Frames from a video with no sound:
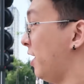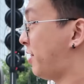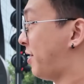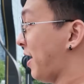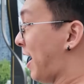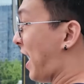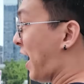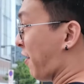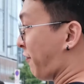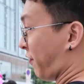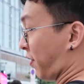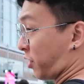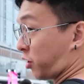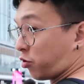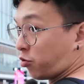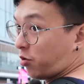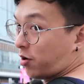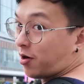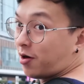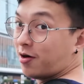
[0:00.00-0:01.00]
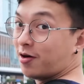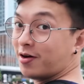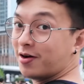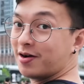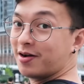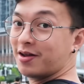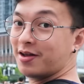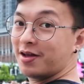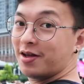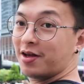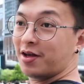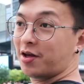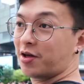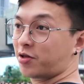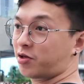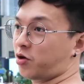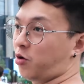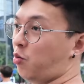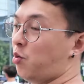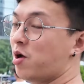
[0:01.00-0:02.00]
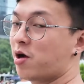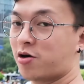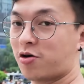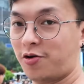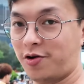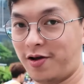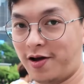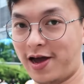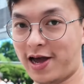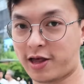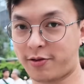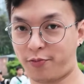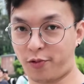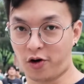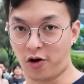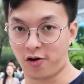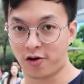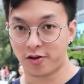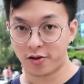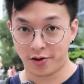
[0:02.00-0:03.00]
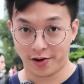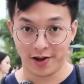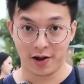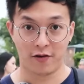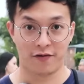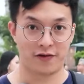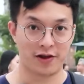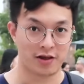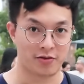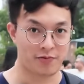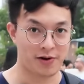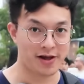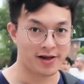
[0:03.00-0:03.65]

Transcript: is the IFS Square. So we're gonna explore three of these